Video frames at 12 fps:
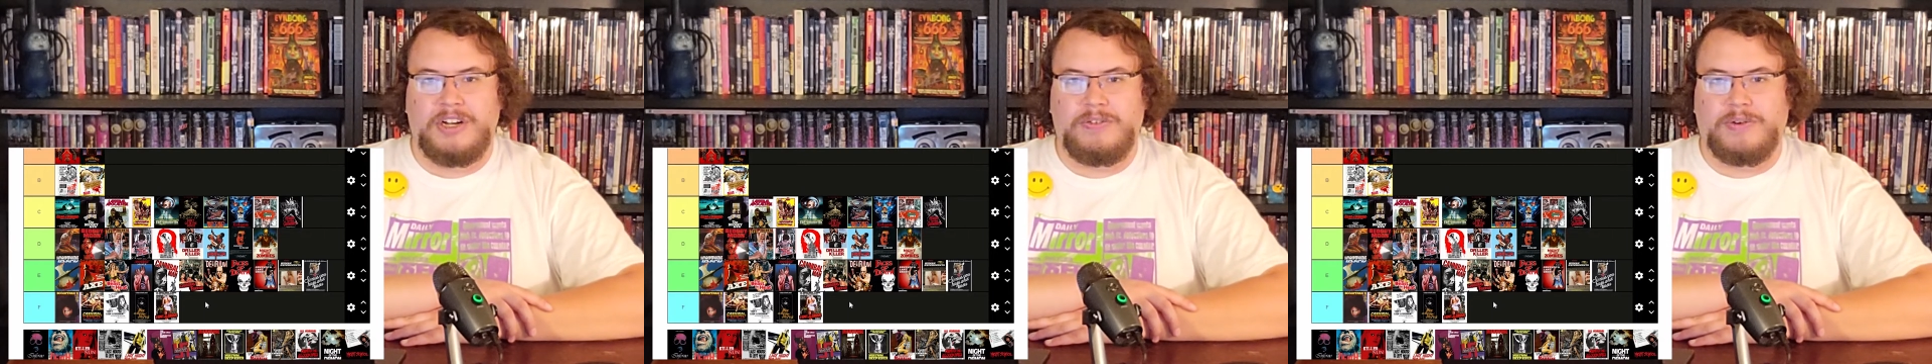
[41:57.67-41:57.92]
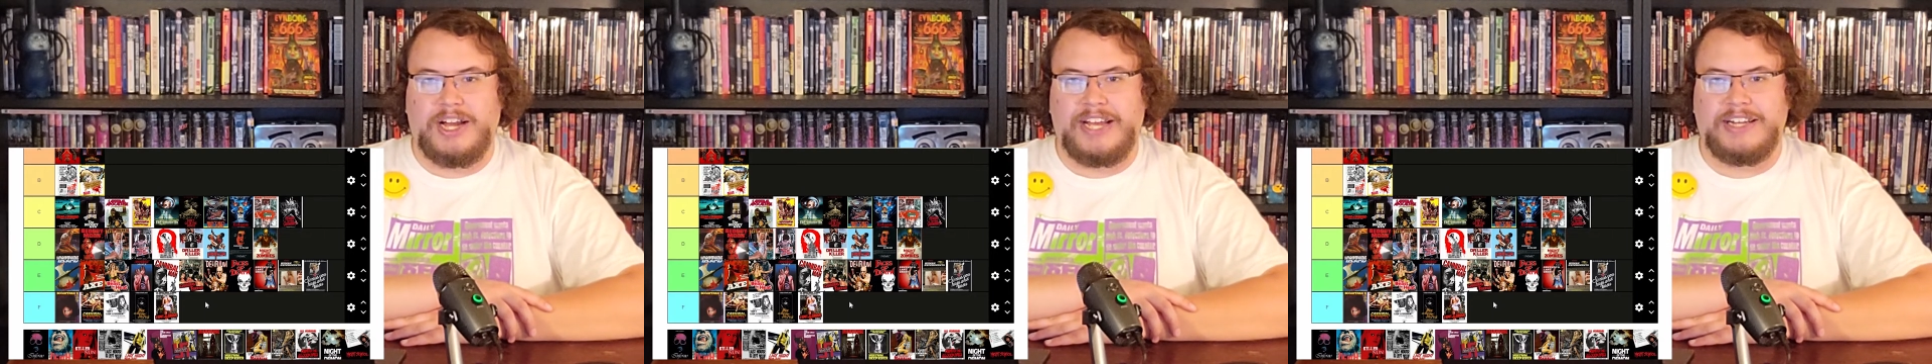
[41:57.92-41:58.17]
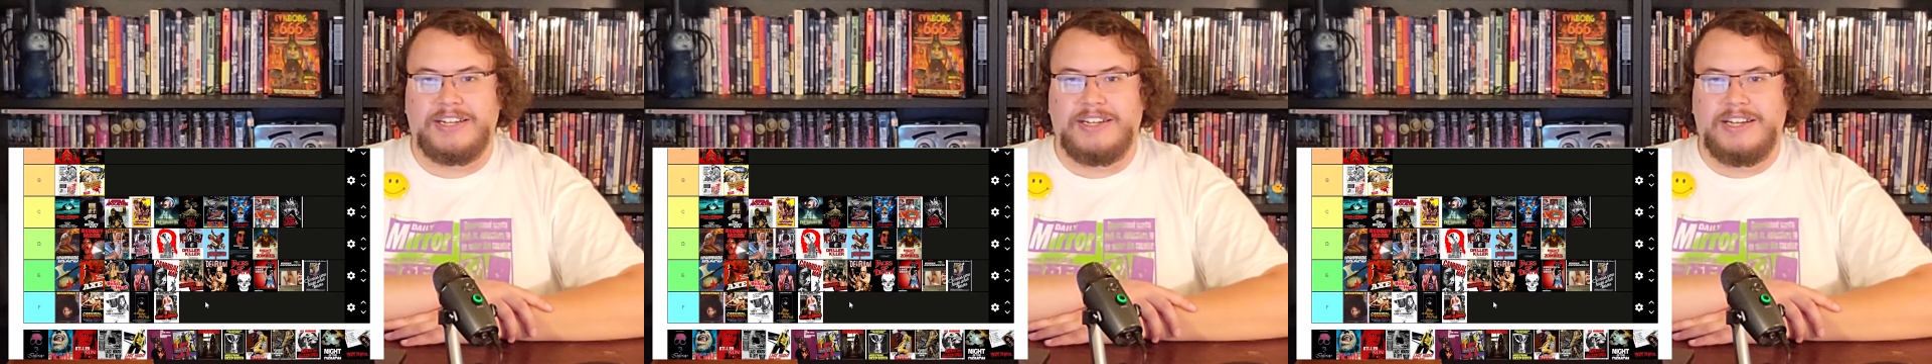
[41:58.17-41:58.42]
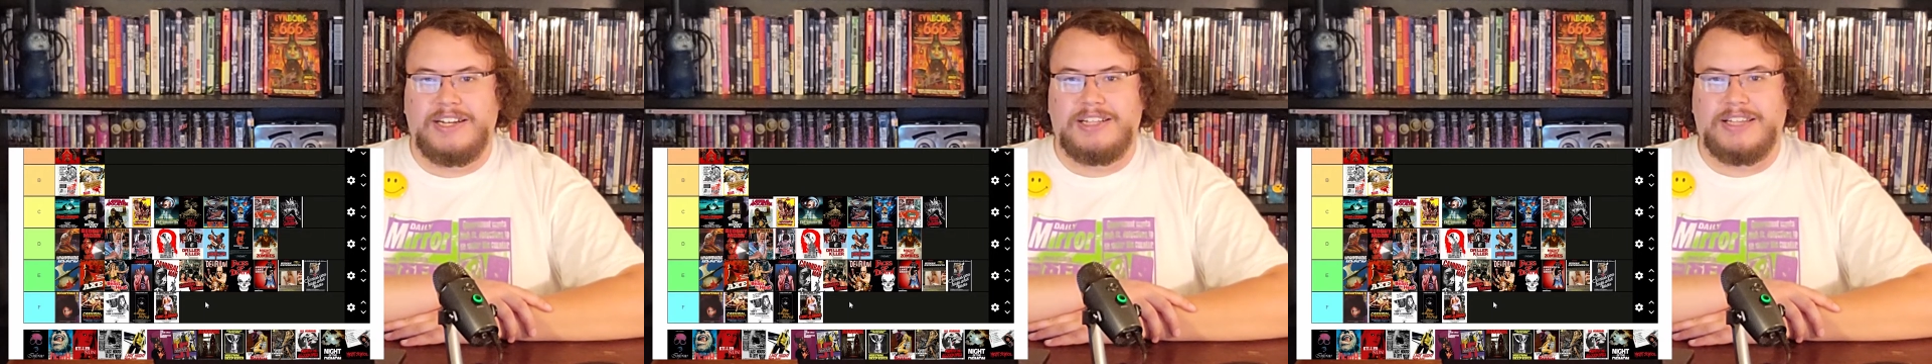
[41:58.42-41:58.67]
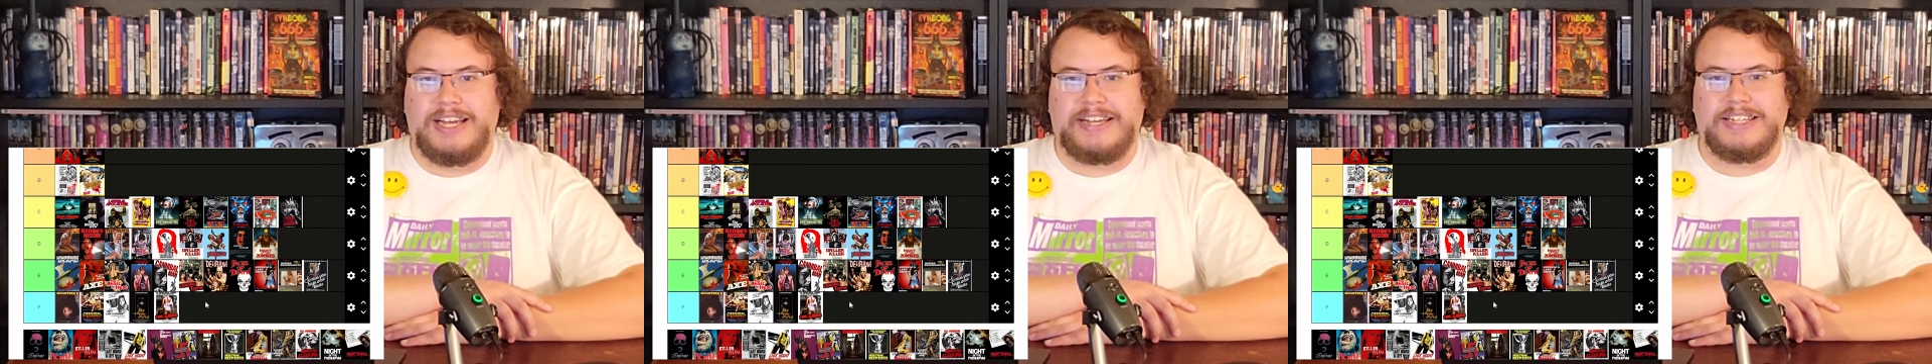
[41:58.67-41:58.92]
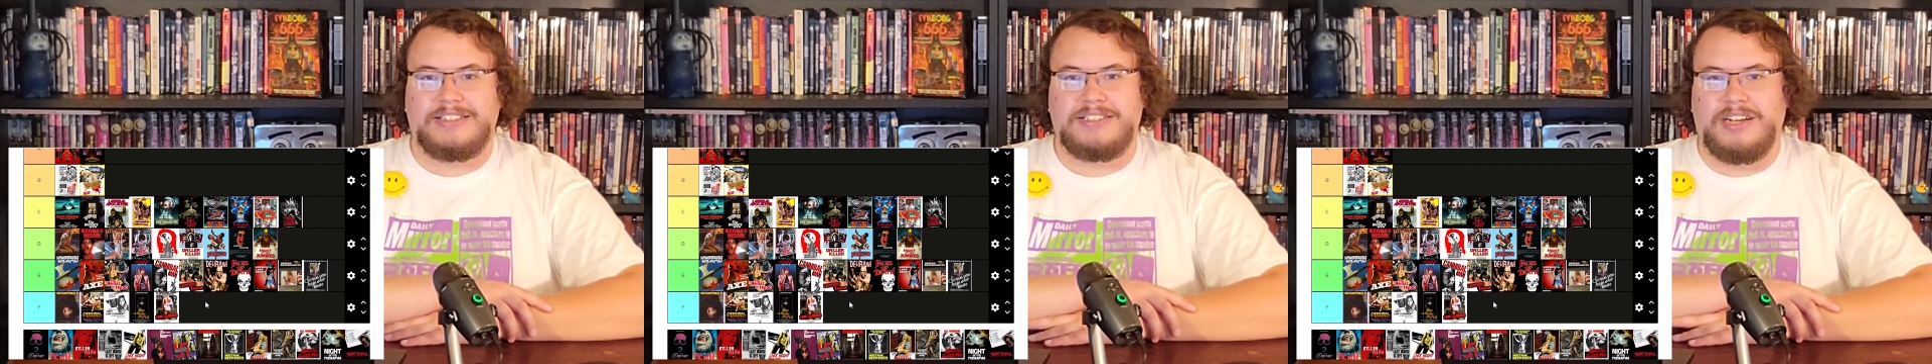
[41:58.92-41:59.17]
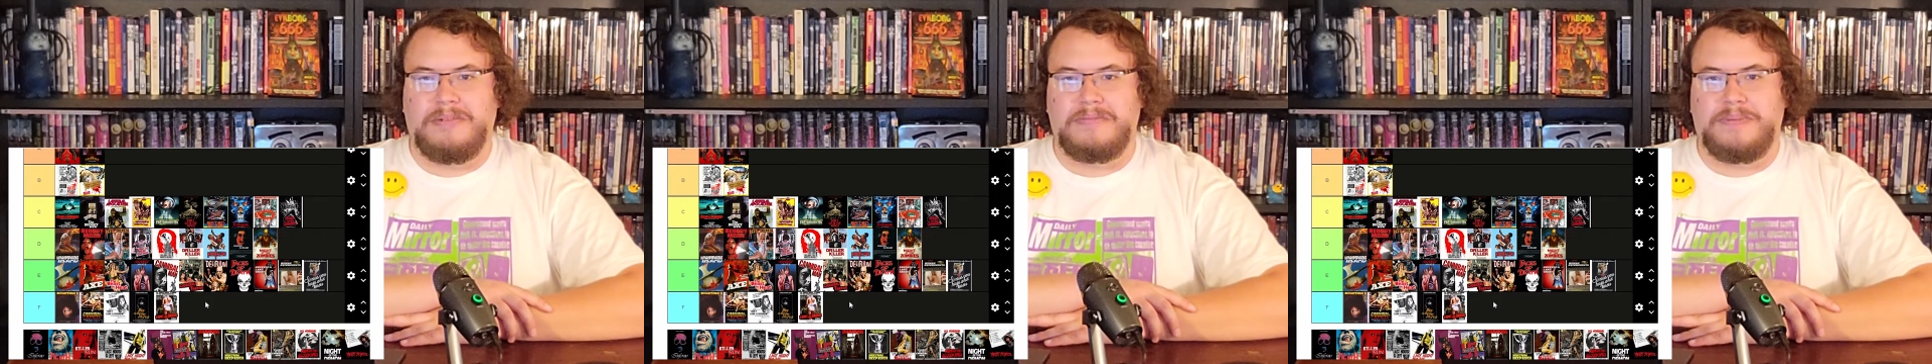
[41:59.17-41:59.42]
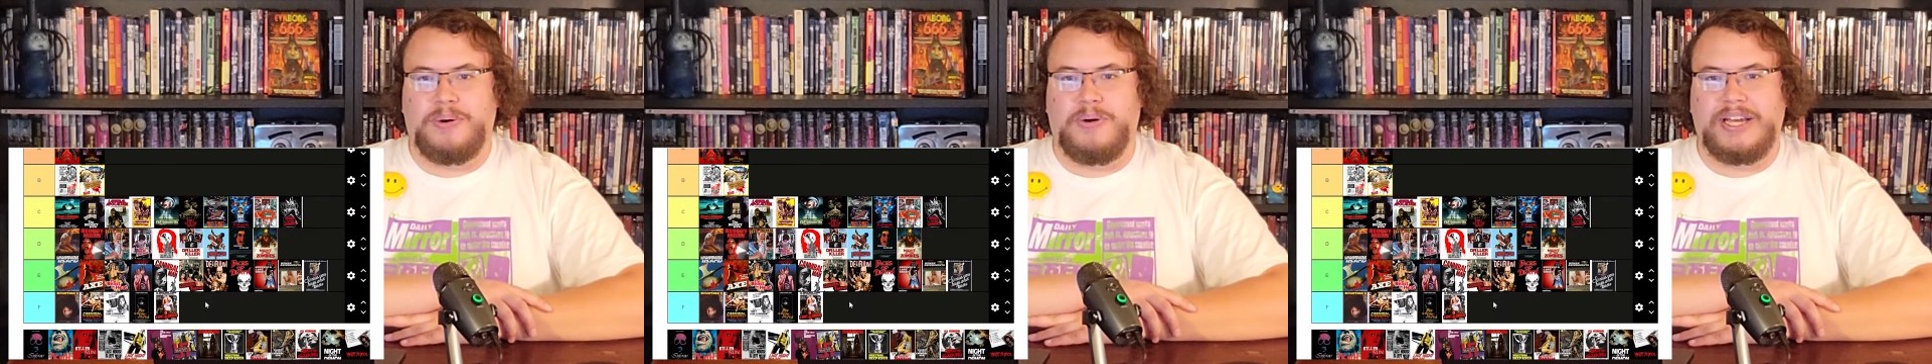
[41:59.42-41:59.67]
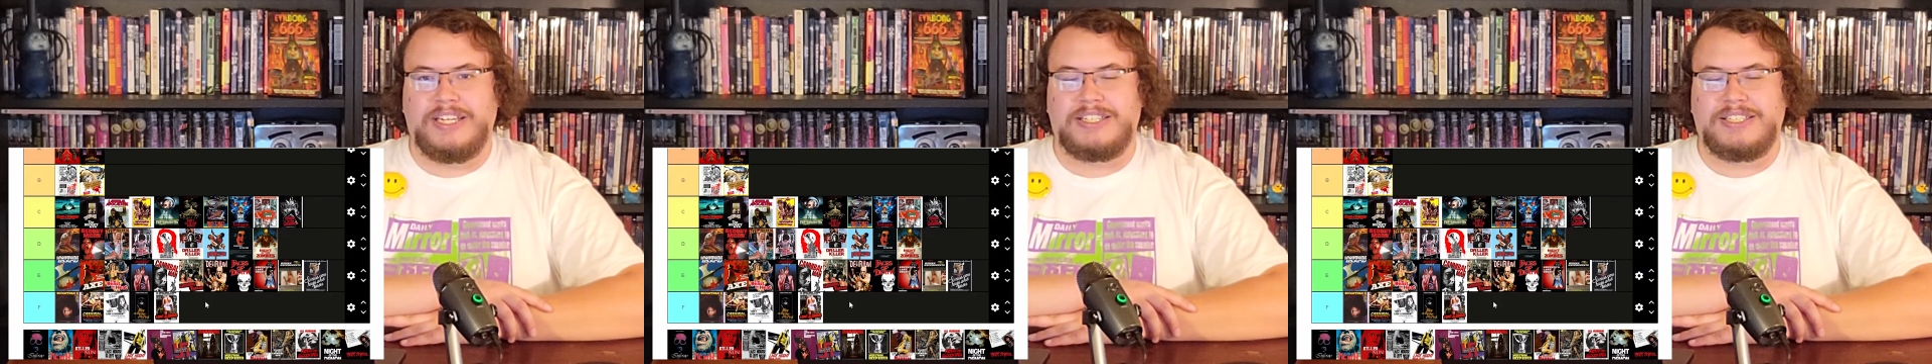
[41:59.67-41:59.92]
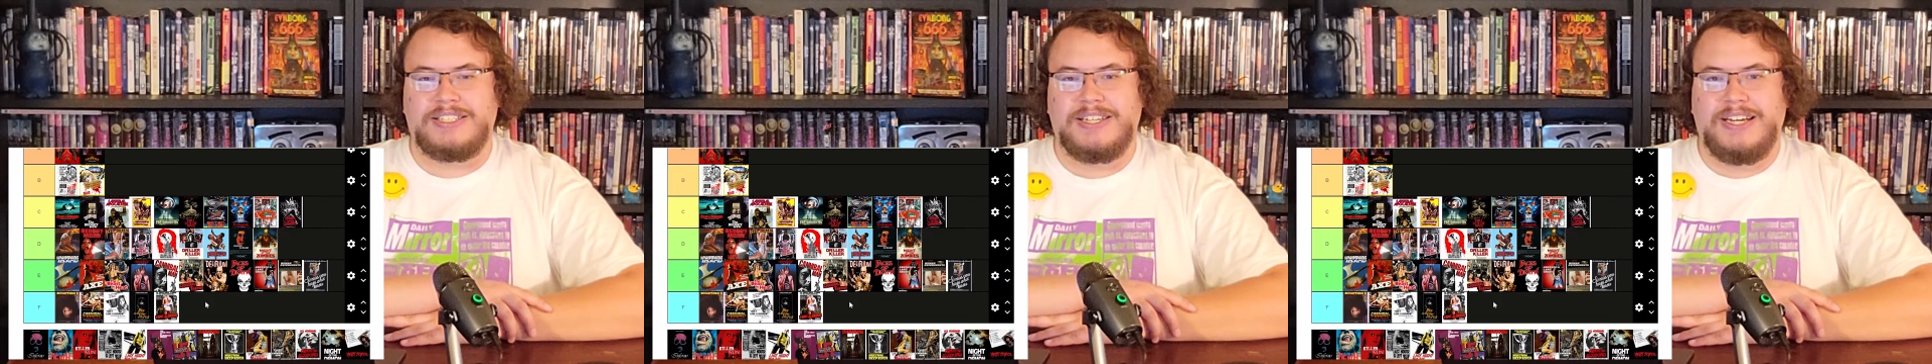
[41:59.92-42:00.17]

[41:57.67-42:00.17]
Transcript: right like at some point